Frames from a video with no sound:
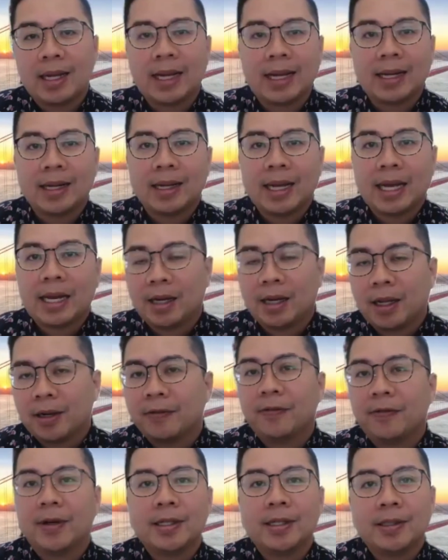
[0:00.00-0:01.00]
had a lot of
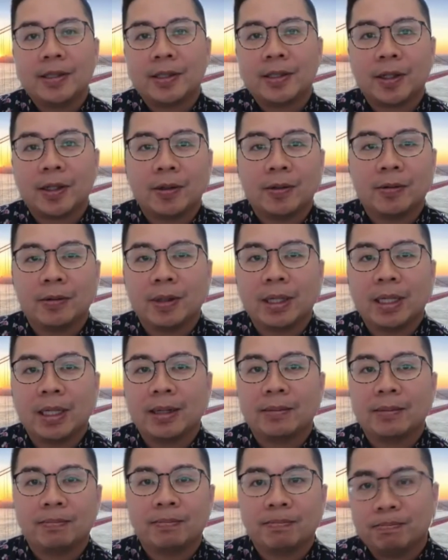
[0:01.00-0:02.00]
fun.
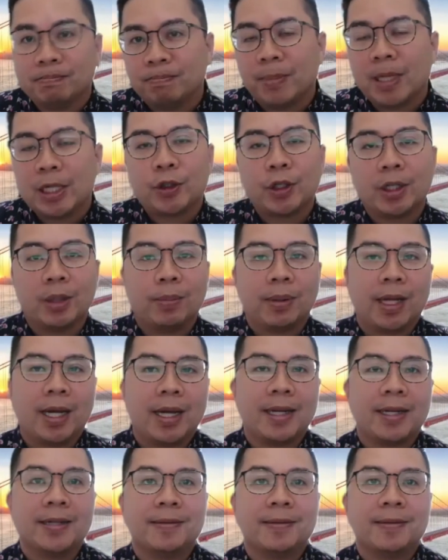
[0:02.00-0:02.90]
So make sure to apply.